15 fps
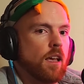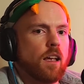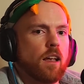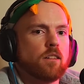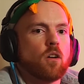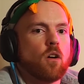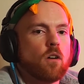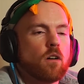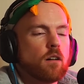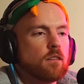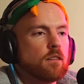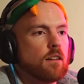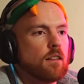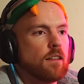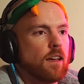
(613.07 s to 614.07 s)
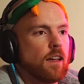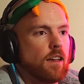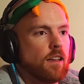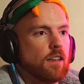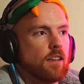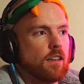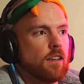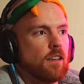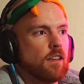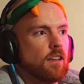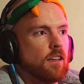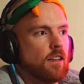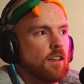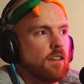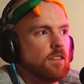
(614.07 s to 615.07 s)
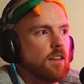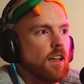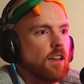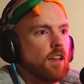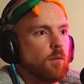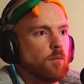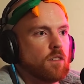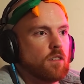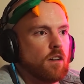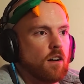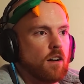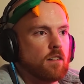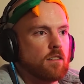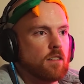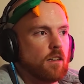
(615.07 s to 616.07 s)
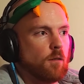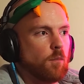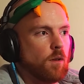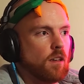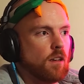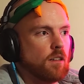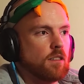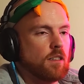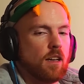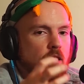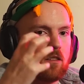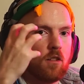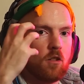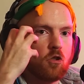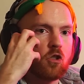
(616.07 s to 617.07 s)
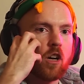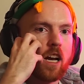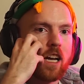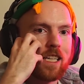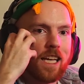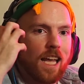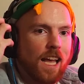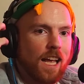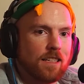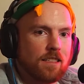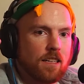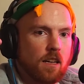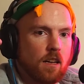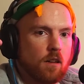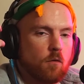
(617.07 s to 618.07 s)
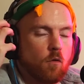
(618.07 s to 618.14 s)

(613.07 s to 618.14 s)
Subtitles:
It's hard to like take him seriously because he has this gigantic,